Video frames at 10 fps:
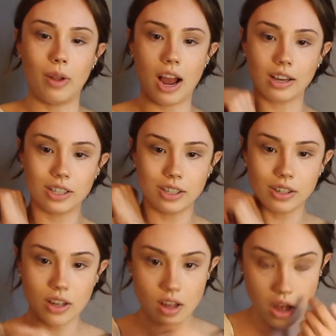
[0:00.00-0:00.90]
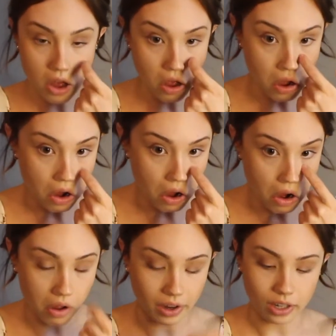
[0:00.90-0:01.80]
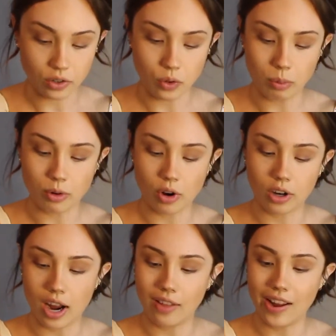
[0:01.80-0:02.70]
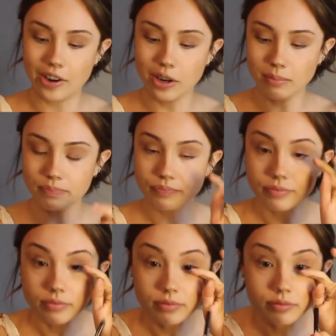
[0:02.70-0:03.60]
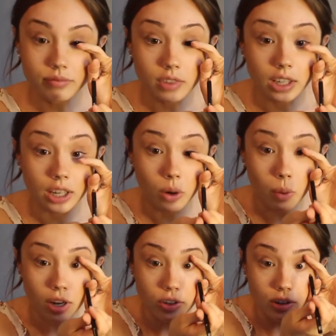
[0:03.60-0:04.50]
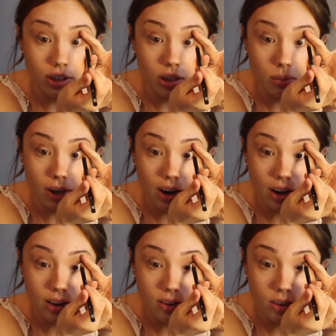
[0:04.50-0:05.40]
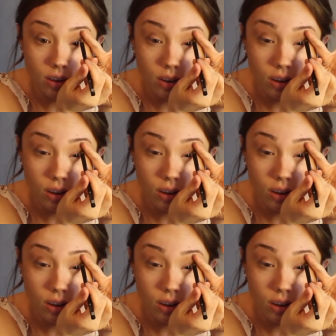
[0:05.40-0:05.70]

black, like a super dark eyeliner and I go underneath my eyes.